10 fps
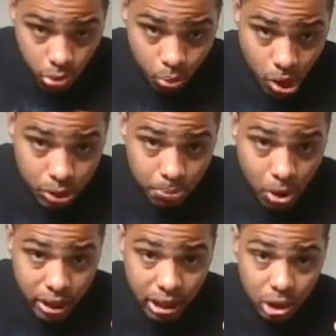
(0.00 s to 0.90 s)
present
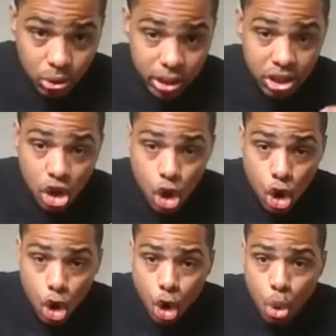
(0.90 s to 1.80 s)
party included,
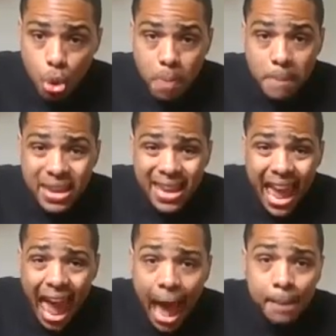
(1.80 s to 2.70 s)
would be
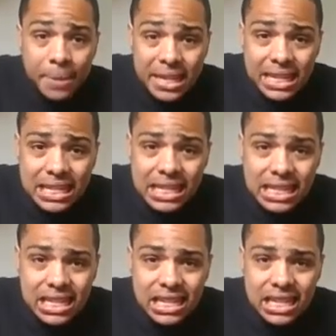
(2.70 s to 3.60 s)
happy
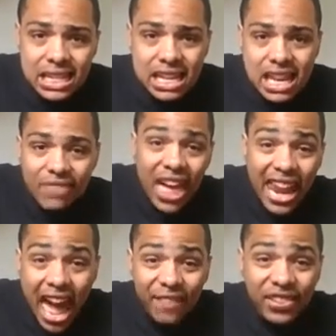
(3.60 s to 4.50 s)
if that
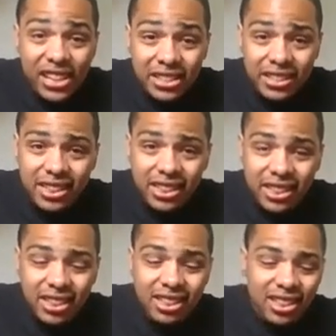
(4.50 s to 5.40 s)
happens?
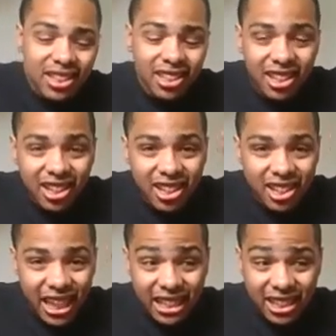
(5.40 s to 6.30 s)

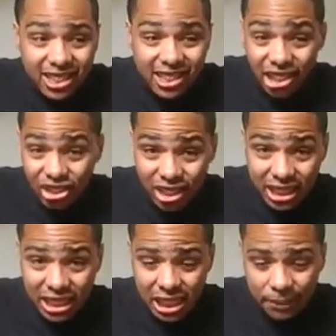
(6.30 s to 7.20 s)
Like,
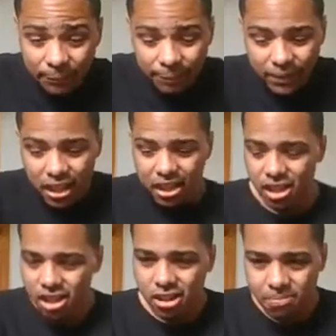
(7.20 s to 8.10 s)
seriously?
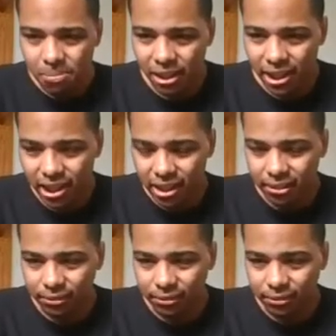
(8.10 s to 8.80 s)
But